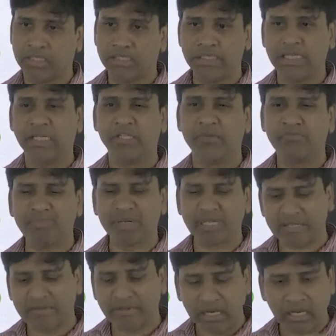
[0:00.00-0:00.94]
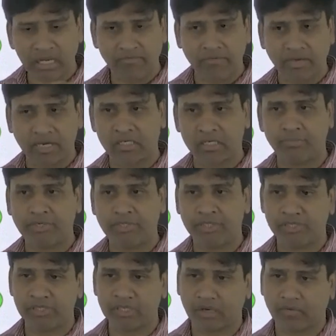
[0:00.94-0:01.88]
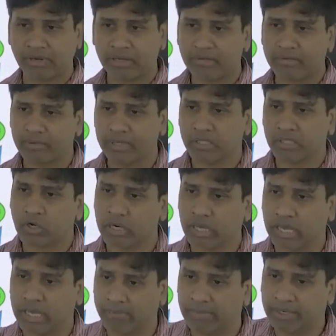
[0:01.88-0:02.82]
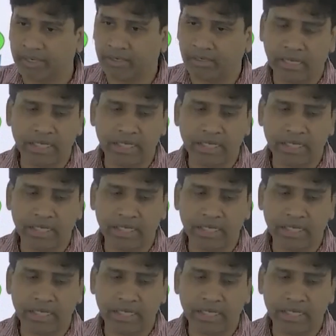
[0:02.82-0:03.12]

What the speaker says: See, specifically where species survive is called habitat.